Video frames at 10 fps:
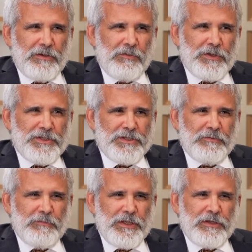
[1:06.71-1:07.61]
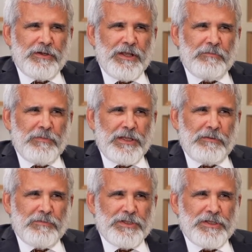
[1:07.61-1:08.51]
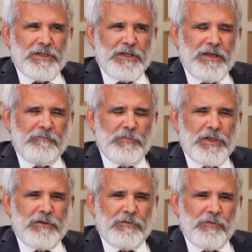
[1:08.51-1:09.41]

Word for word: was some internet memes that have been